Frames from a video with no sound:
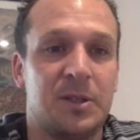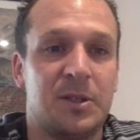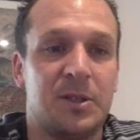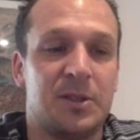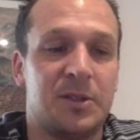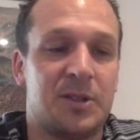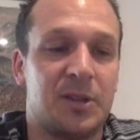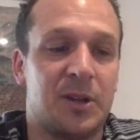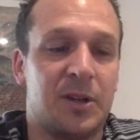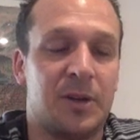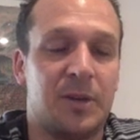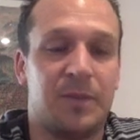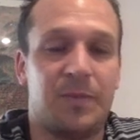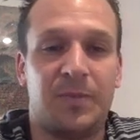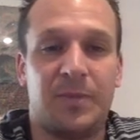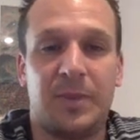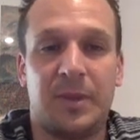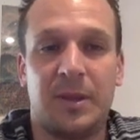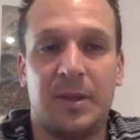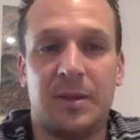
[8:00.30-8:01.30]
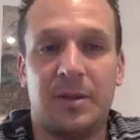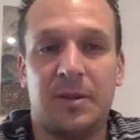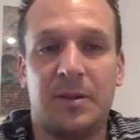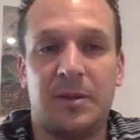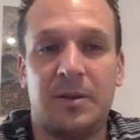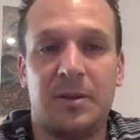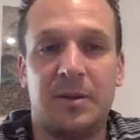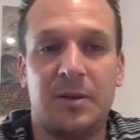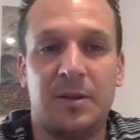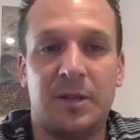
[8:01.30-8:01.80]
So,
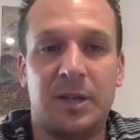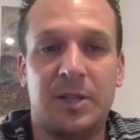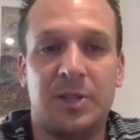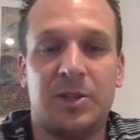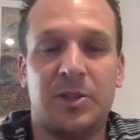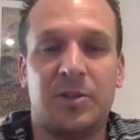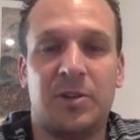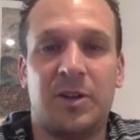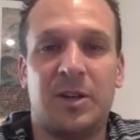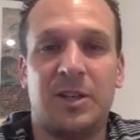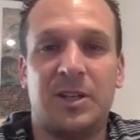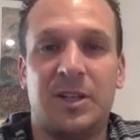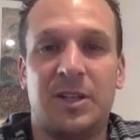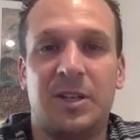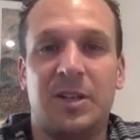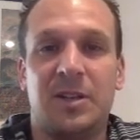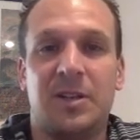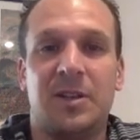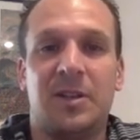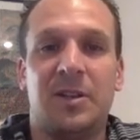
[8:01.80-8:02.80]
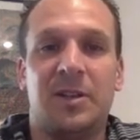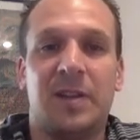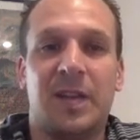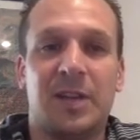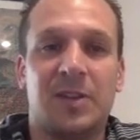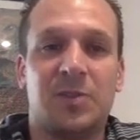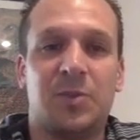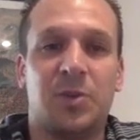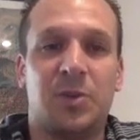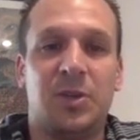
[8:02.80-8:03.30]
lead generation,
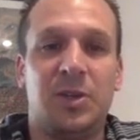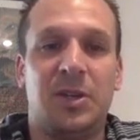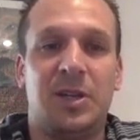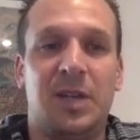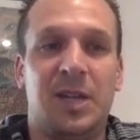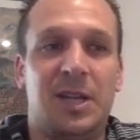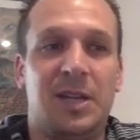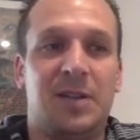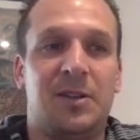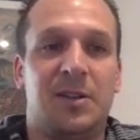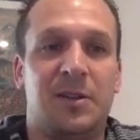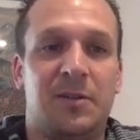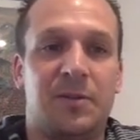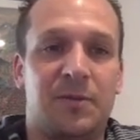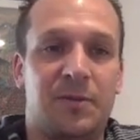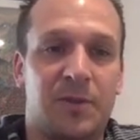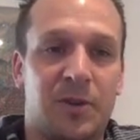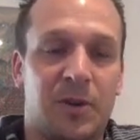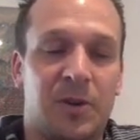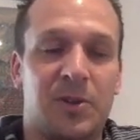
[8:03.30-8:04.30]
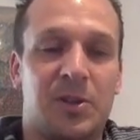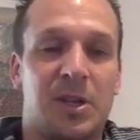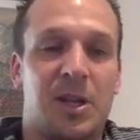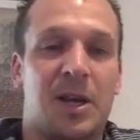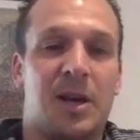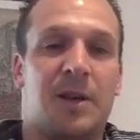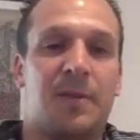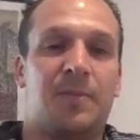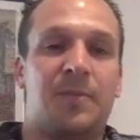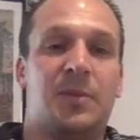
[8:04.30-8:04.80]
that's what you need first.
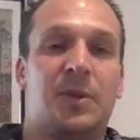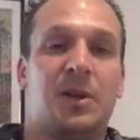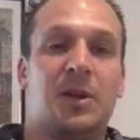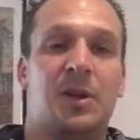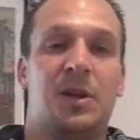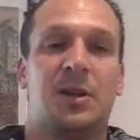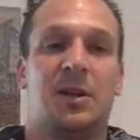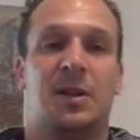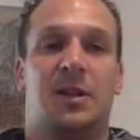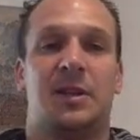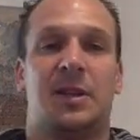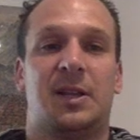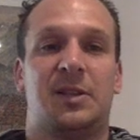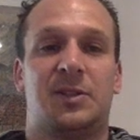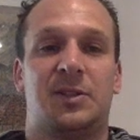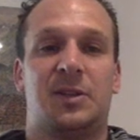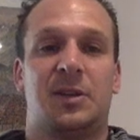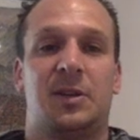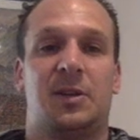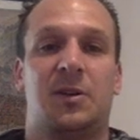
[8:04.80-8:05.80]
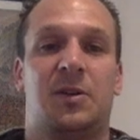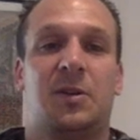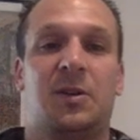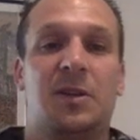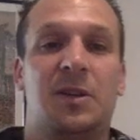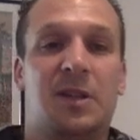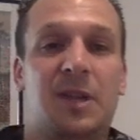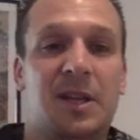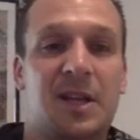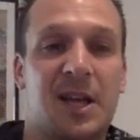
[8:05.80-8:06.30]
That's the
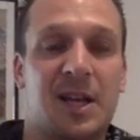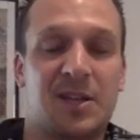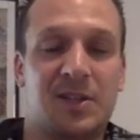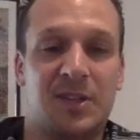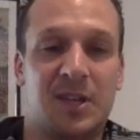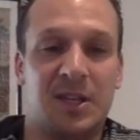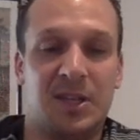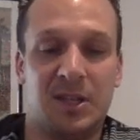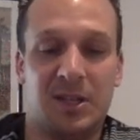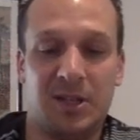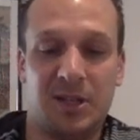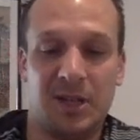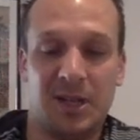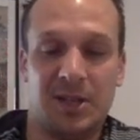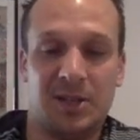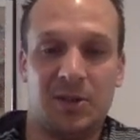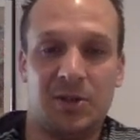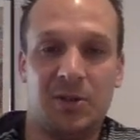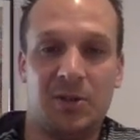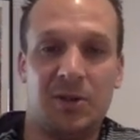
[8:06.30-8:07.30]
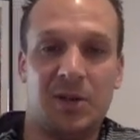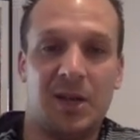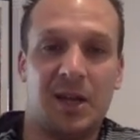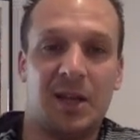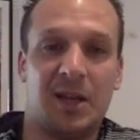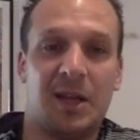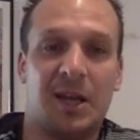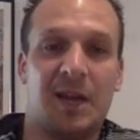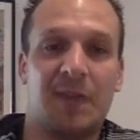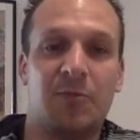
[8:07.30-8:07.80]
next thing that you need to
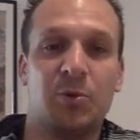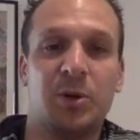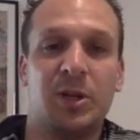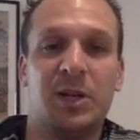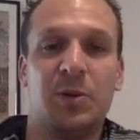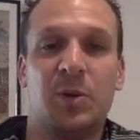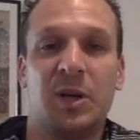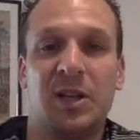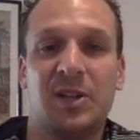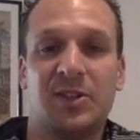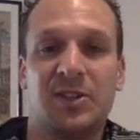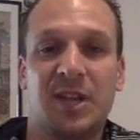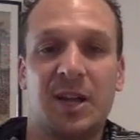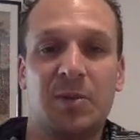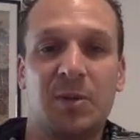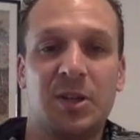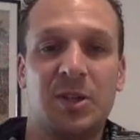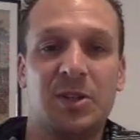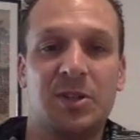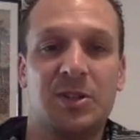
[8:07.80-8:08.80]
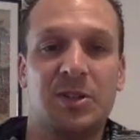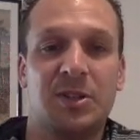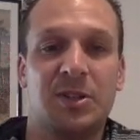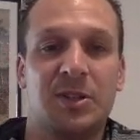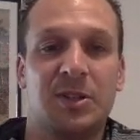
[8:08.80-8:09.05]
have really well established.